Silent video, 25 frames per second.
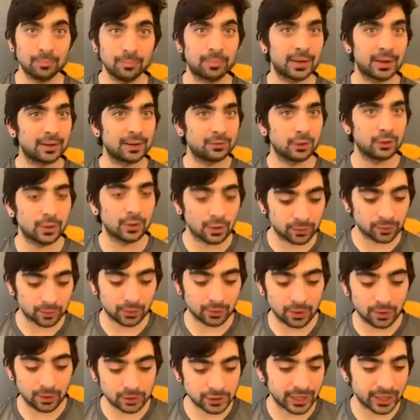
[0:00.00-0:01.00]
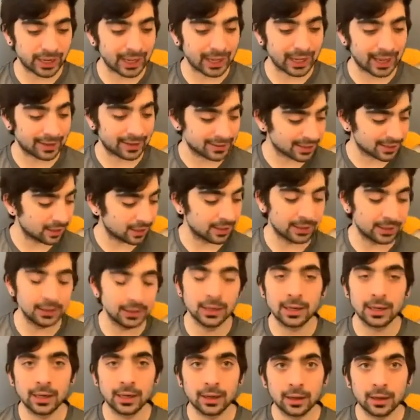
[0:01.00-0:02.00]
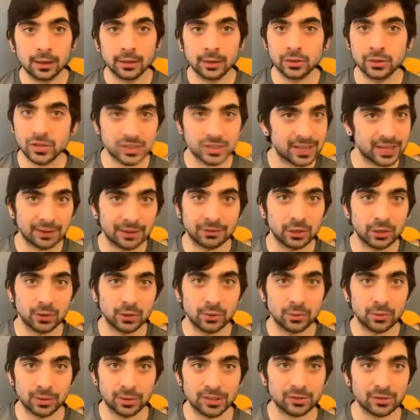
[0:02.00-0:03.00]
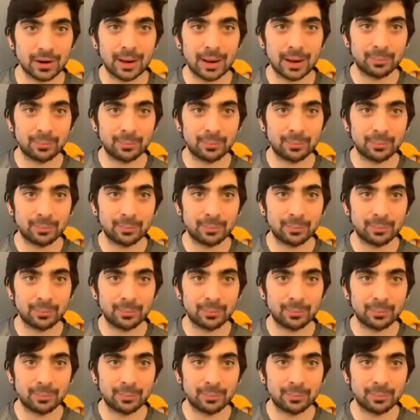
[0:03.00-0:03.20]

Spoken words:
But if you know the crochet cast on, you just have to do it with scrap